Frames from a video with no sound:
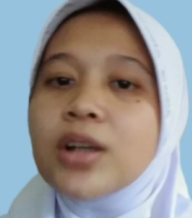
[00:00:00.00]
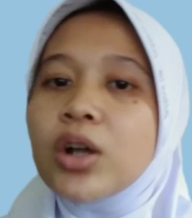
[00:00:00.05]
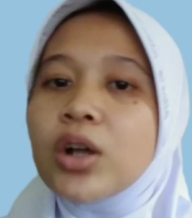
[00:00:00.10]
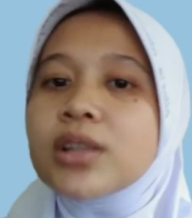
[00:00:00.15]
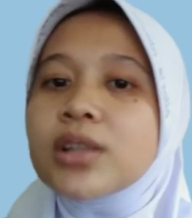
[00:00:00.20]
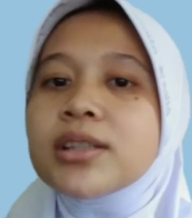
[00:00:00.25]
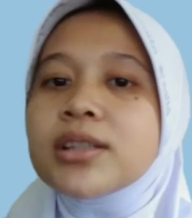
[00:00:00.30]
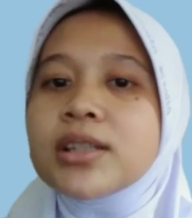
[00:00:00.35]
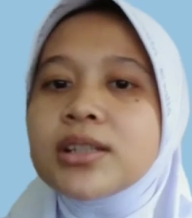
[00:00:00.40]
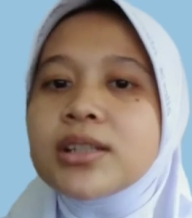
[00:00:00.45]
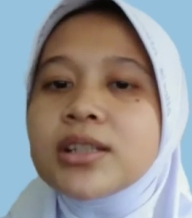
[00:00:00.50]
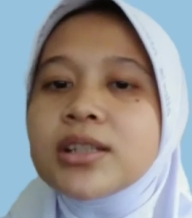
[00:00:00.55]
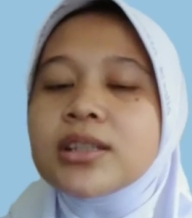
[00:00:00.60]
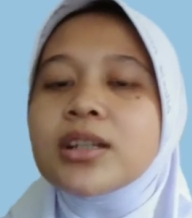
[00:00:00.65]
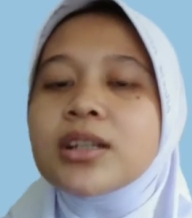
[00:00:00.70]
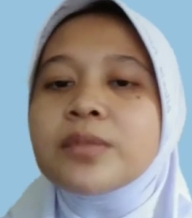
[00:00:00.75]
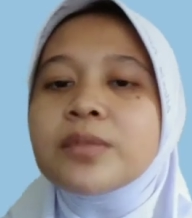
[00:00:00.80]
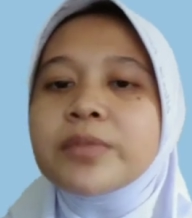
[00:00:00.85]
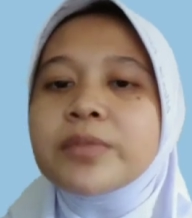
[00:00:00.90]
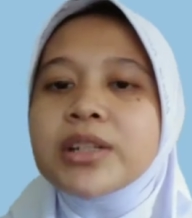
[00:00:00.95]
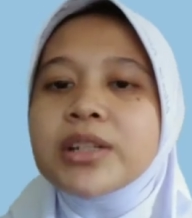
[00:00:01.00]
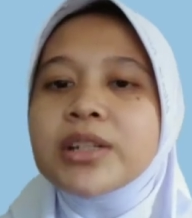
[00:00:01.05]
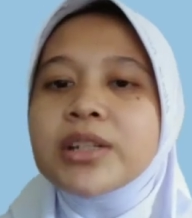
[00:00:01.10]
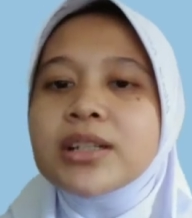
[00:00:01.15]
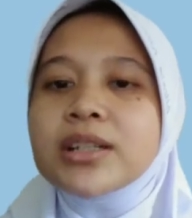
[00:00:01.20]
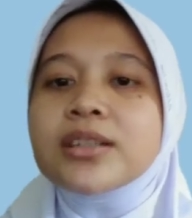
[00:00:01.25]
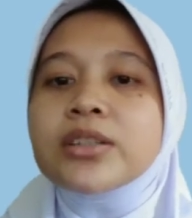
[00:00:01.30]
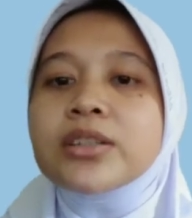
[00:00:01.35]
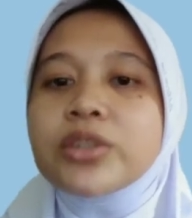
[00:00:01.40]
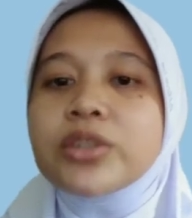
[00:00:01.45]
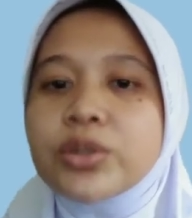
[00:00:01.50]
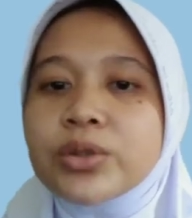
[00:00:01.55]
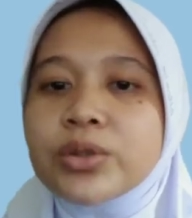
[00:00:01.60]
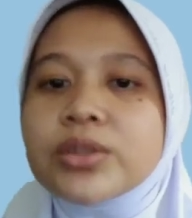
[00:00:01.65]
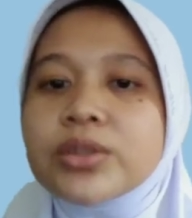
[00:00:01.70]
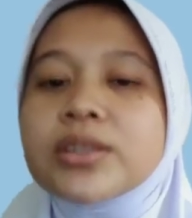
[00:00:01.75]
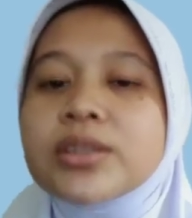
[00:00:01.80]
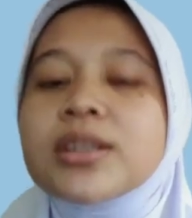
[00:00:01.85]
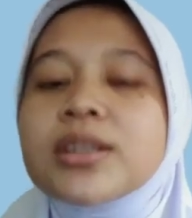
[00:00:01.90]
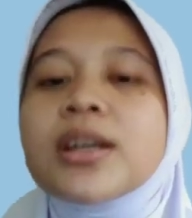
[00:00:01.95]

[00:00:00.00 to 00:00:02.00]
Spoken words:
on the determinants used.